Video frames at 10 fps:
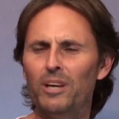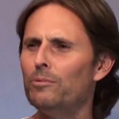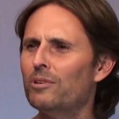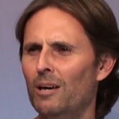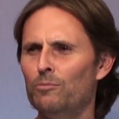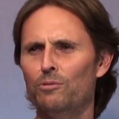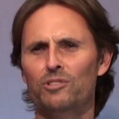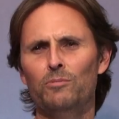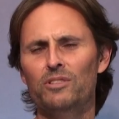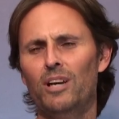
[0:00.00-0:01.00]
people come to
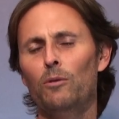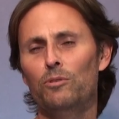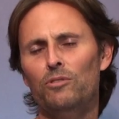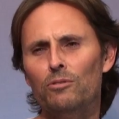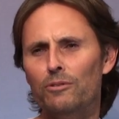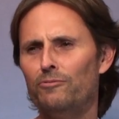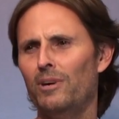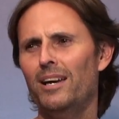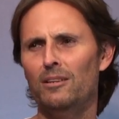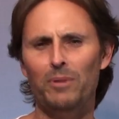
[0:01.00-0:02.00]
us and we say, well, you're
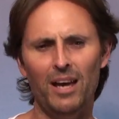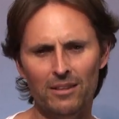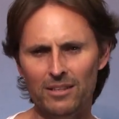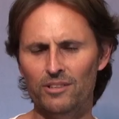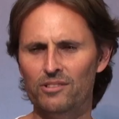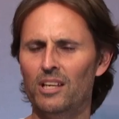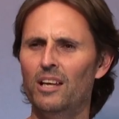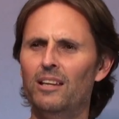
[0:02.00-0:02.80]
afraid about this.